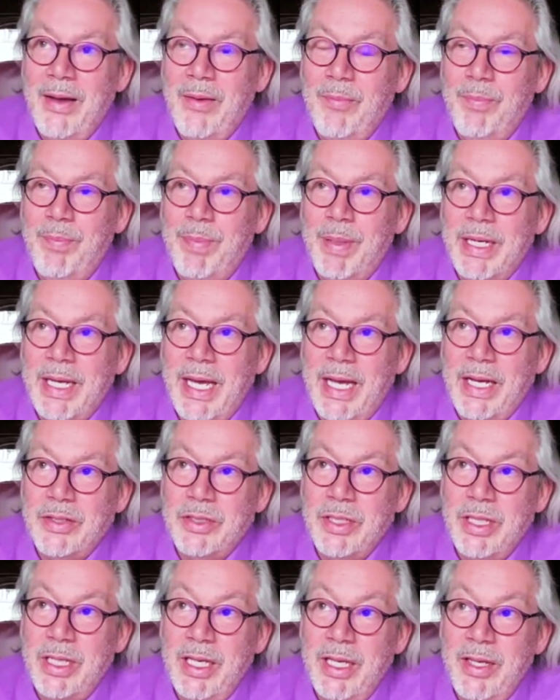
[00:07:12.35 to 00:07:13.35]
but
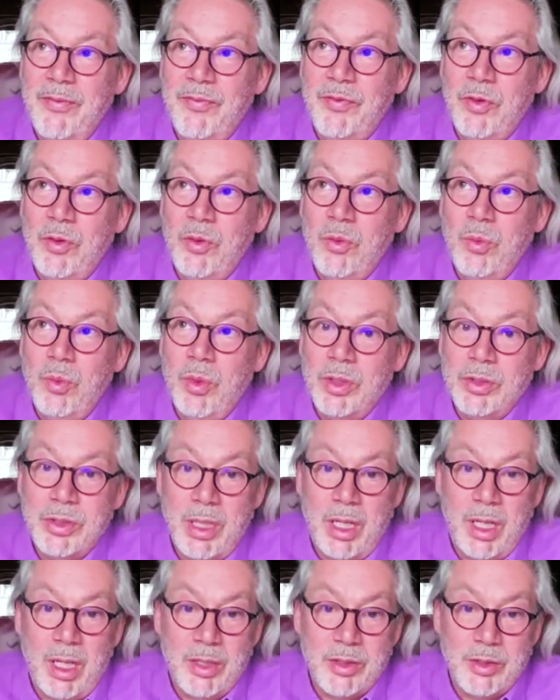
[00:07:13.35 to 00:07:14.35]
actually, if you were to
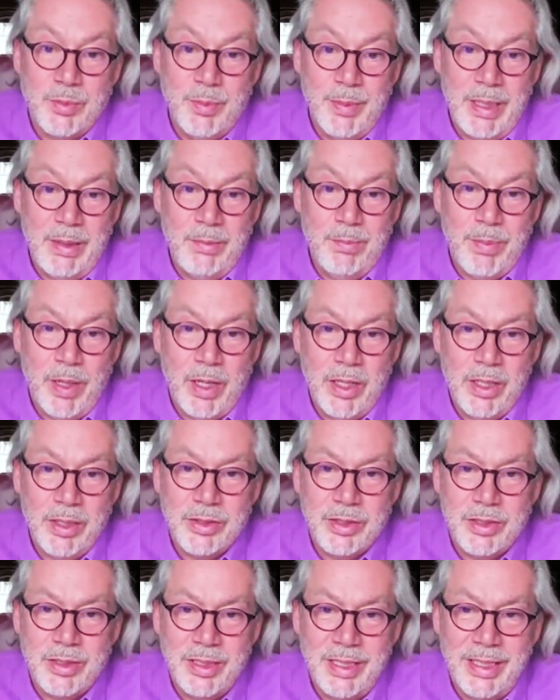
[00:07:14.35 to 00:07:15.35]
ask me
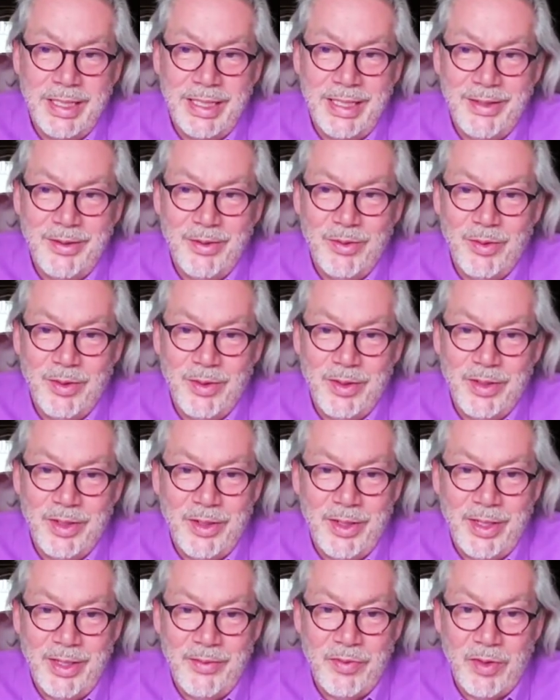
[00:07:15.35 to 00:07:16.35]
personally, you know,
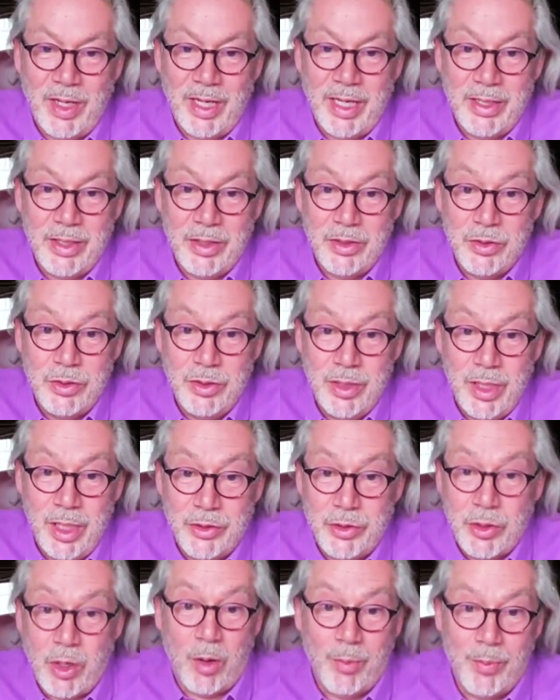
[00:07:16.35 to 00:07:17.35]
mm-hmm. if I had a, a,
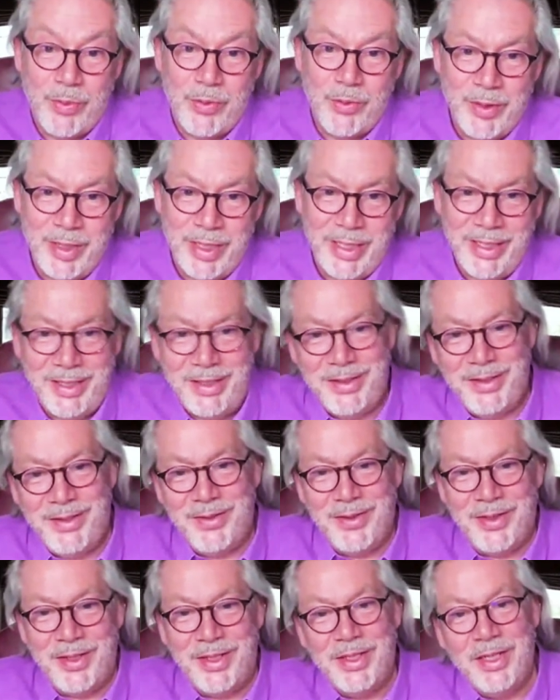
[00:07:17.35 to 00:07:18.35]
top three
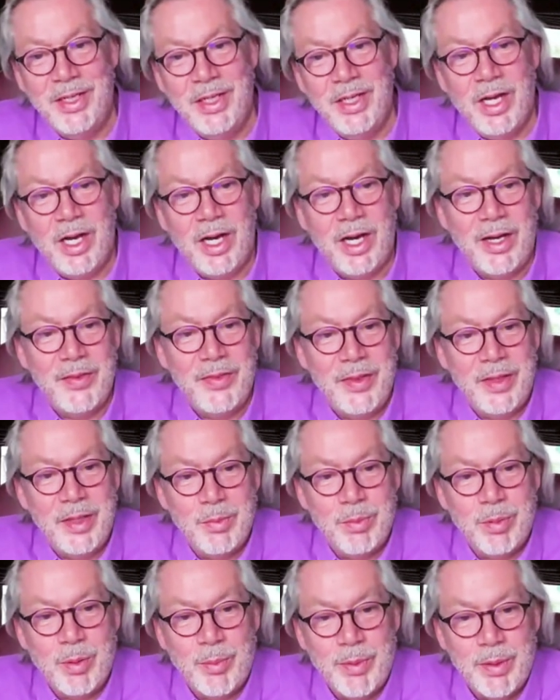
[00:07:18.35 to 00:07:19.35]
that I think are
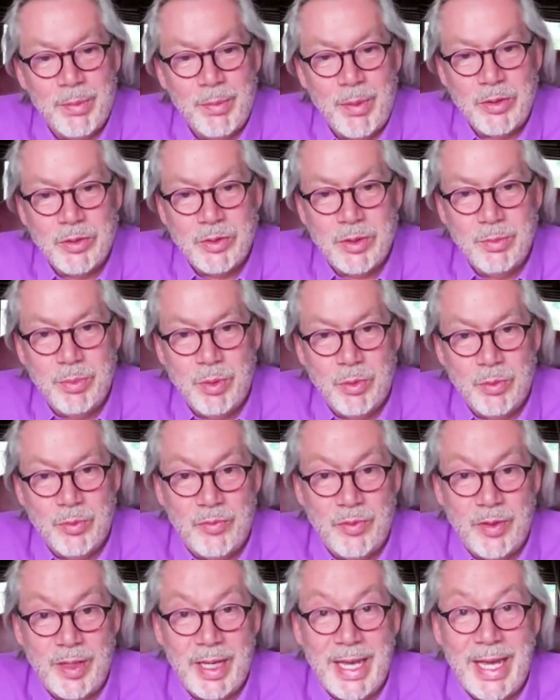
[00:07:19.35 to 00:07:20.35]
probably the most important
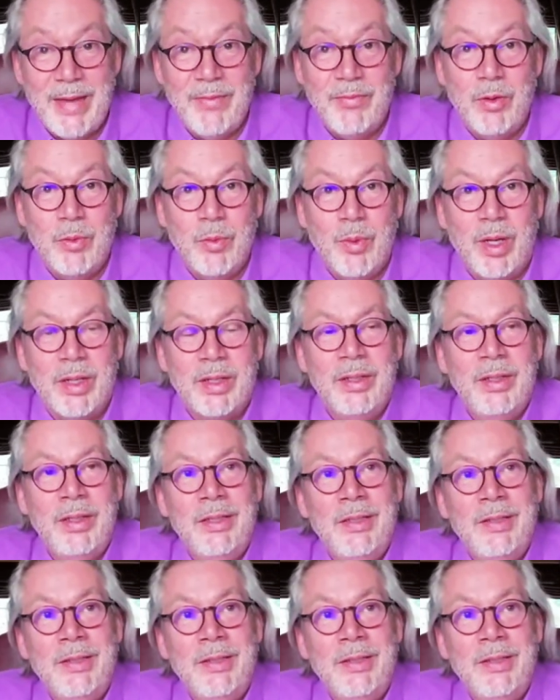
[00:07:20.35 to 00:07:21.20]
for everyone,